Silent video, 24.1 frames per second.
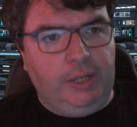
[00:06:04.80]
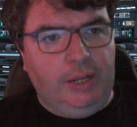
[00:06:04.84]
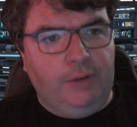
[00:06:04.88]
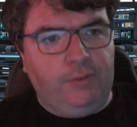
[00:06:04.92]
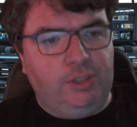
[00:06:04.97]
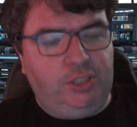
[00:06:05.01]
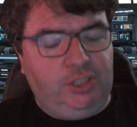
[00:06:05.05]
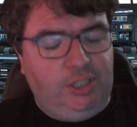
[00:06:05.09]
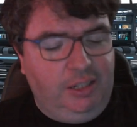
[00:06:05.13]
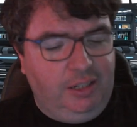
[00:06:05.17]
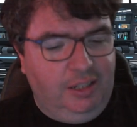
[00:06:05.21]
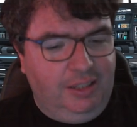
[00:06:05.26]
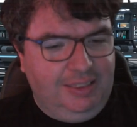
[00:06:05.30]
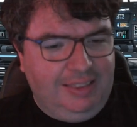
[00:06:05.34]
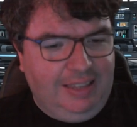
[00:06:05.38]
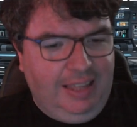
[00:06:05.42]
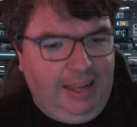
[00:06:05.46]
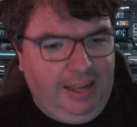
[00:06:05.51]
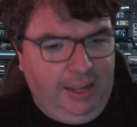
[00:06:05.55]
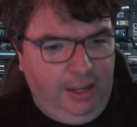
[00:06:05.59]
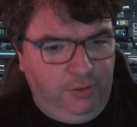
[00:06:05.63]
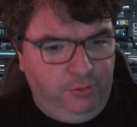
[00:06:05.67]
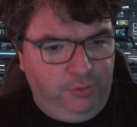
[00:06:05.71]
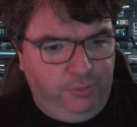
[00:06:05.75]
never seen a
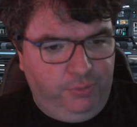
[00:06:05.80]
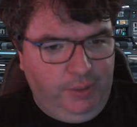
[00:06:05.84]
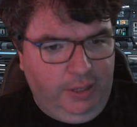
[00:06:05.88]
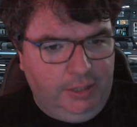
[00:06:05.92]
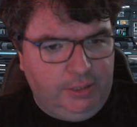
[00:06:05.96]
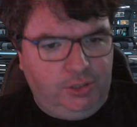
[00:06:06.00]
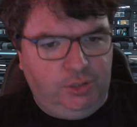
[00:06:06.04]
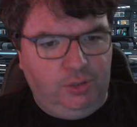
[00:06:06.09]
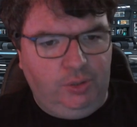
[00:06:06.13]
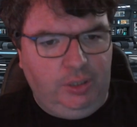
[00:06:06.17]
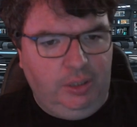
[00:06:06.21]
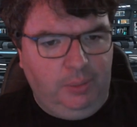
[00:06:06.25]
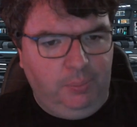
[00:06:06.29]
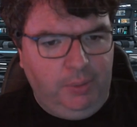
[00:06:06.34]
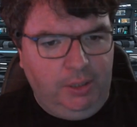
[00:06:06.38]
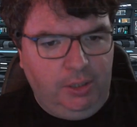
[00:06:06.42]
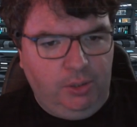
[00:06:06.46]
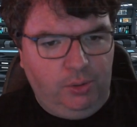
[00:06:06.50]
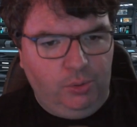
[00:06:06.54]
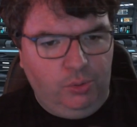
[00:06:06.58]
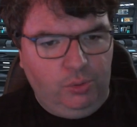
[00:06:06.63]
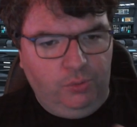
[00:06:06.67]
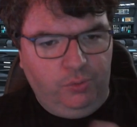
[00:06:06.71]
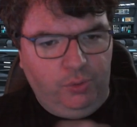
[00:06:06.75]
live Hatsune
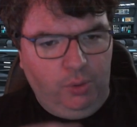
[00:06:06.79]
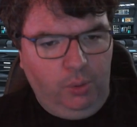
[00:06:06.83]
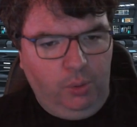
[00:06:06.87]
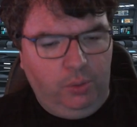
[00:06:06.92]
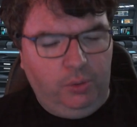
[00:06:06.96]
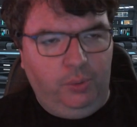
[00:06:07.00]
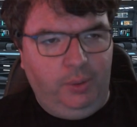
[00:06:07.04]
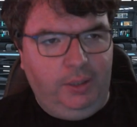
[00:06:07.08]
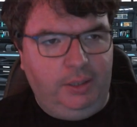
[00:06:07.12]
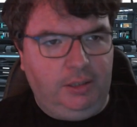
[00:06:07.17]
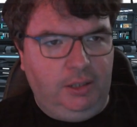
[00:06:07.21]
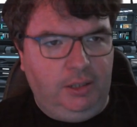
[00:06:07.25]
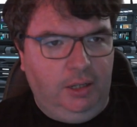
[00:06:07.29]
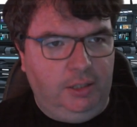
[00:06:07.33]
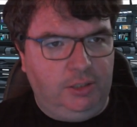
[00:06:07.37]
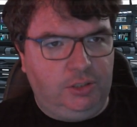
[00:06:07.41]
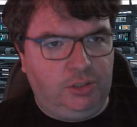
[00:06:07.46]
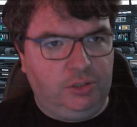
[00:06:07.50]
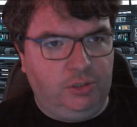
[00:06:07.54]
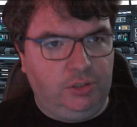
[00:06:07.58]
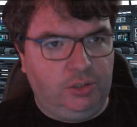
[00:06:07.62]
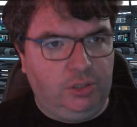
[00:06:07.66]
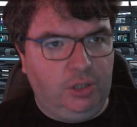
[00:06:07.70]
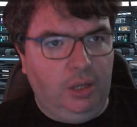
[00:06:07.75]
Miku Vocaloid
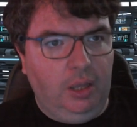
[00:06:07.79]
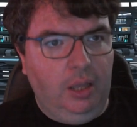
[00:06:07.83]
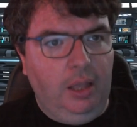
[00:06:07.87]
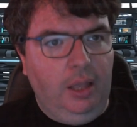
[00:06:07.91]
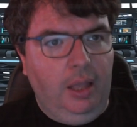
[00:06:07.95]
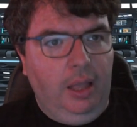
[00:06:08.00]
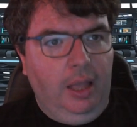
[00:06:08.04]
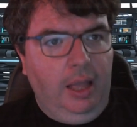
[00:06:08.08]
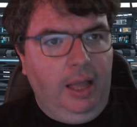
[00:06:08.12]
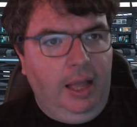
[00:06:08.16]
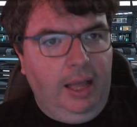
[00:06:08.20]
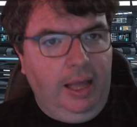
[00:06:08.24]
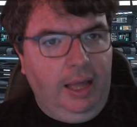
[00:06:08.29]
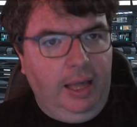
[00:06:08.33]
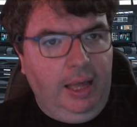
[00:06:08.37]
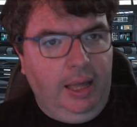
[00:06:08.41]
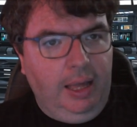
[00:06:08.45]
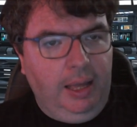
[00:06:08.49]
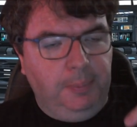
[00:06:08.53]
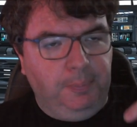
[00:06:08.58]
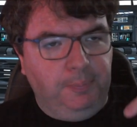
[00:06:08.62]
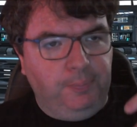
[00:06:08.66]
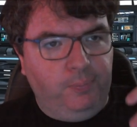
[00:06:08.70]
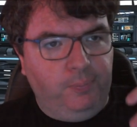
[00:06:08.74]
concert,
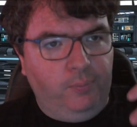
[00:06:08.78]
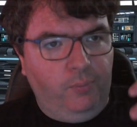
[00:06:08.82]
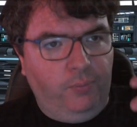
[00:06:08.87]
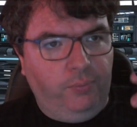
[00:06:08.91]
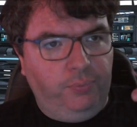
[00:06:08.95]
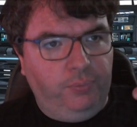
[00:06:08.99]
um,